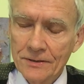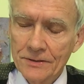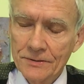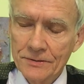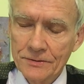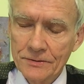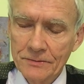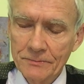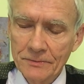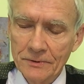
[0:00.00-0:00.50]

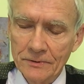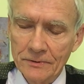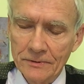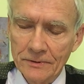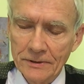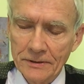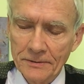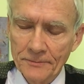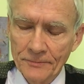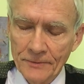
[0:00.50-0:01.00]

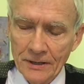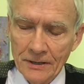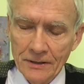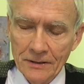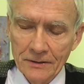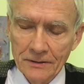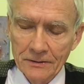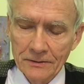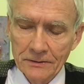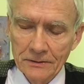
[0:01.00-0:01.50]
Similarly,
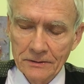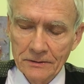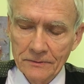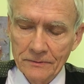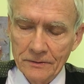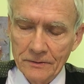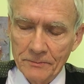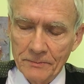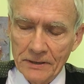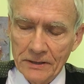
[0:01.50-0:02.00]

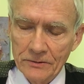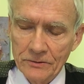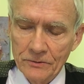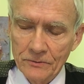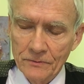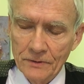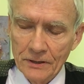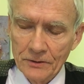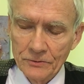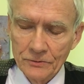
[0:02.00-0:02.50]
if a
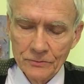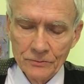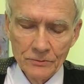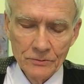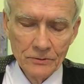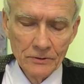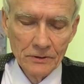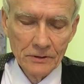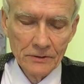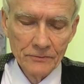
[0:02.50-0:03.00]

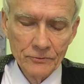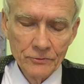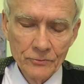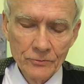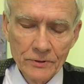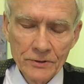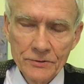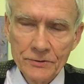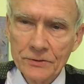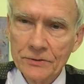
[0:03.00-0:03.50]
manufacturer of
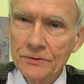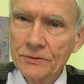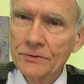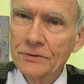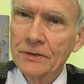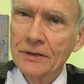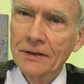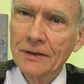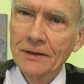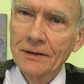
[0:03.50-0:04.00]

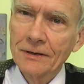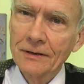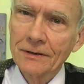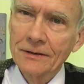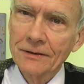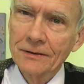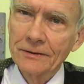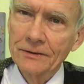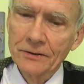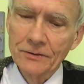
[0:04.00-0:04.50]
dresses
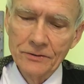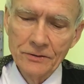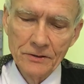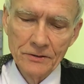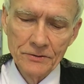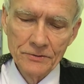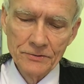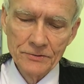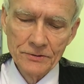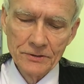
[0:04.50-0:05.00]

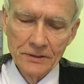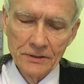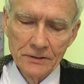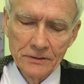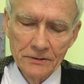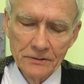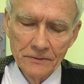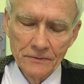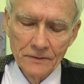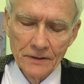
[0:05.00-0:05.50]
conducts
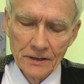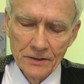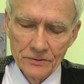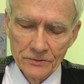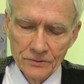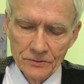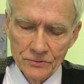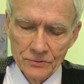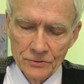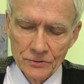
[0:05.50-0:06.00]
a
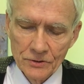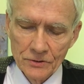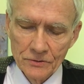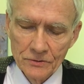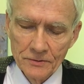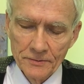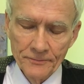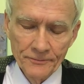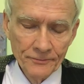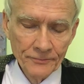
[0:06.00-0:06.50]
fashion
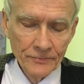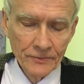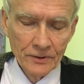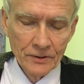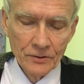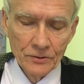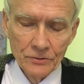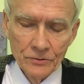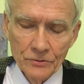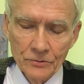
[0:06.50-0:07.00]
show
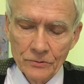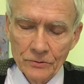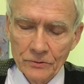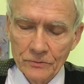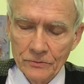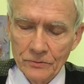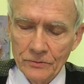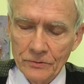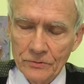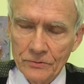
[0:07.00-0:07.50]
to
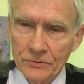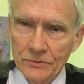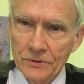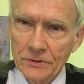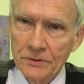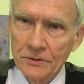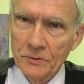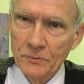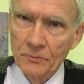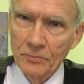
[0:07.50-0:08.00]
introduce its